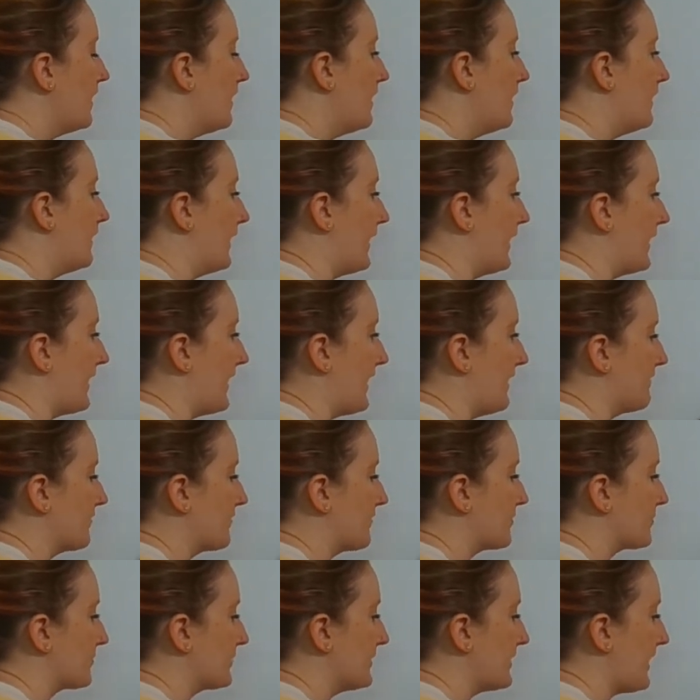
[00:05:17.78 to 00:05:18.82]
And then I have
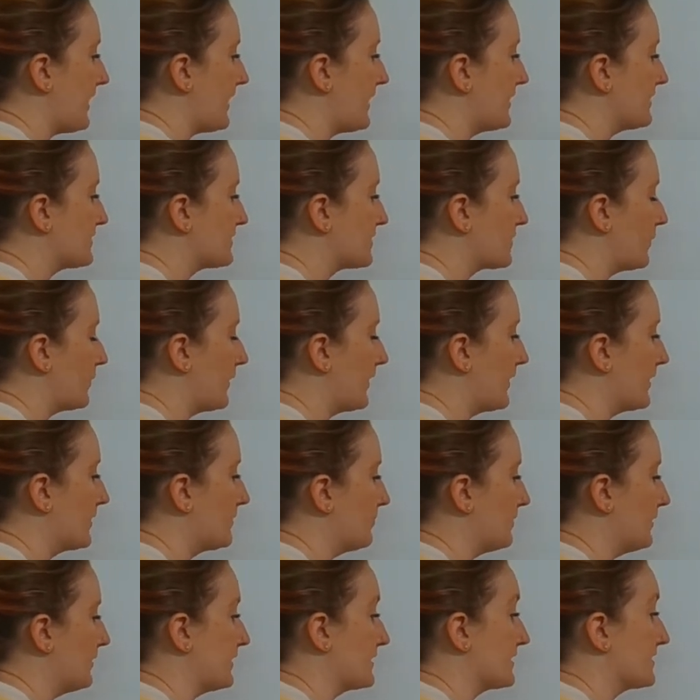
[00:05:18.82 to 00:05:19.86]
3a squared
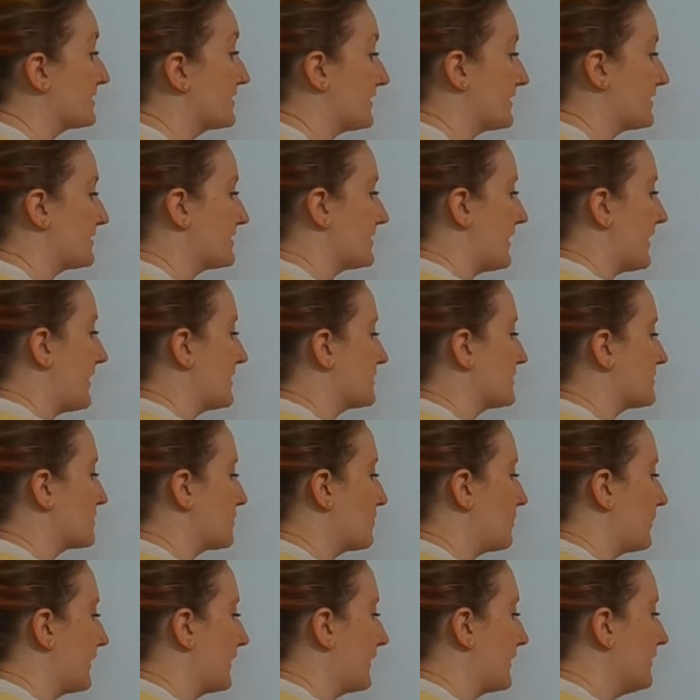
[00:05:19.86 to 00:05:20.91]
plus 6a
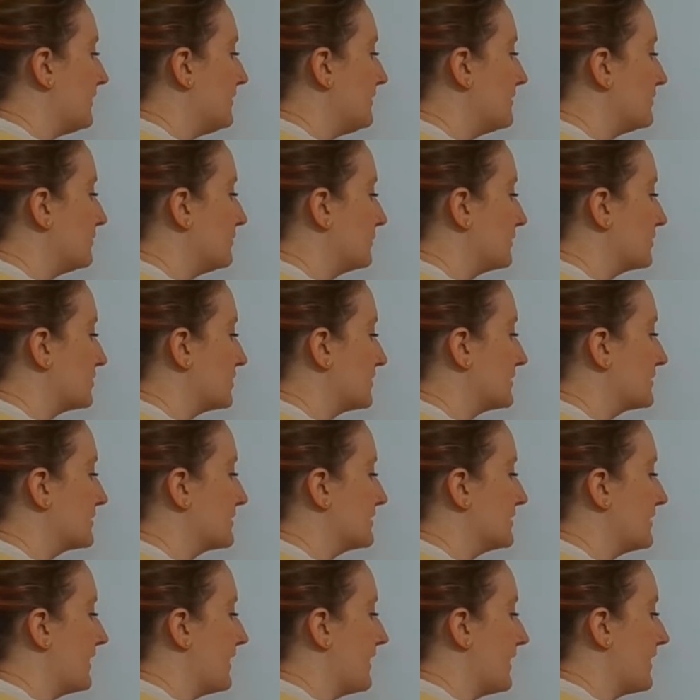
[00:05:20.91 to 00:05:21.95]
squared, which is
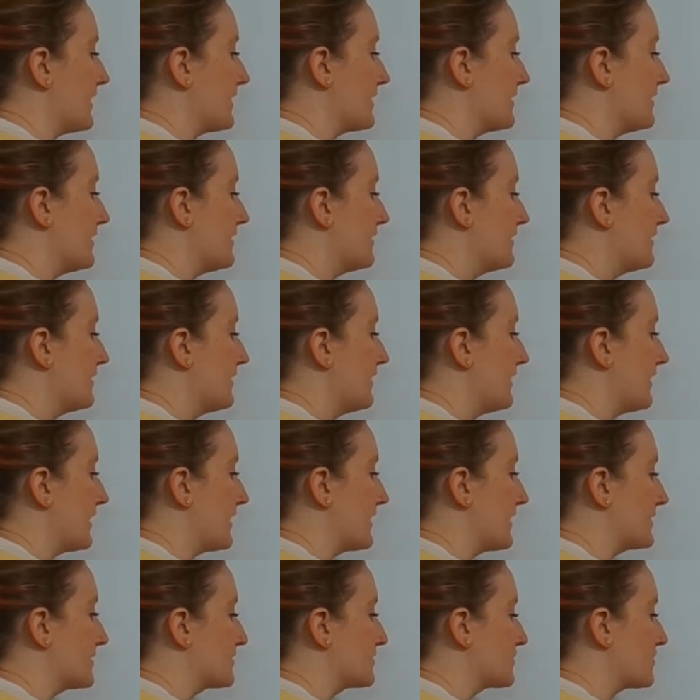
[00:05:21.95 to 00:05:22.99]

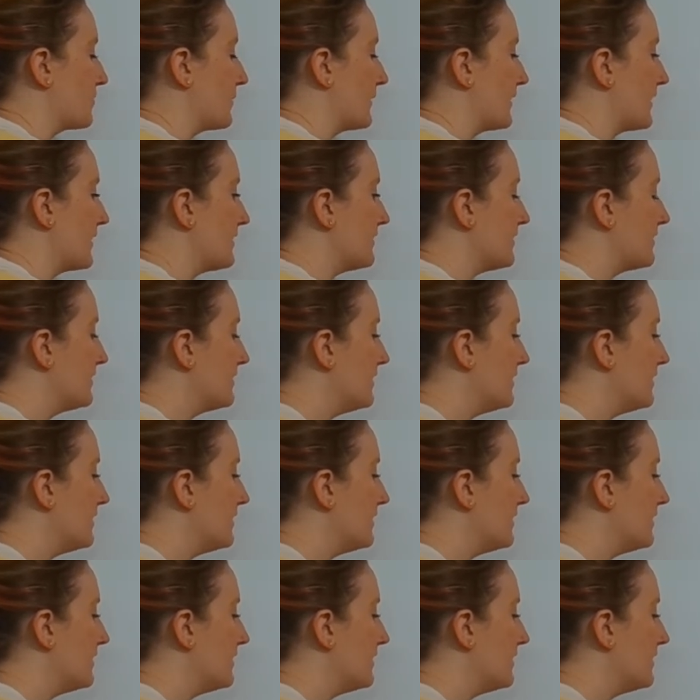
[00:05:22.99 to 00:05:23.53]
9a squared.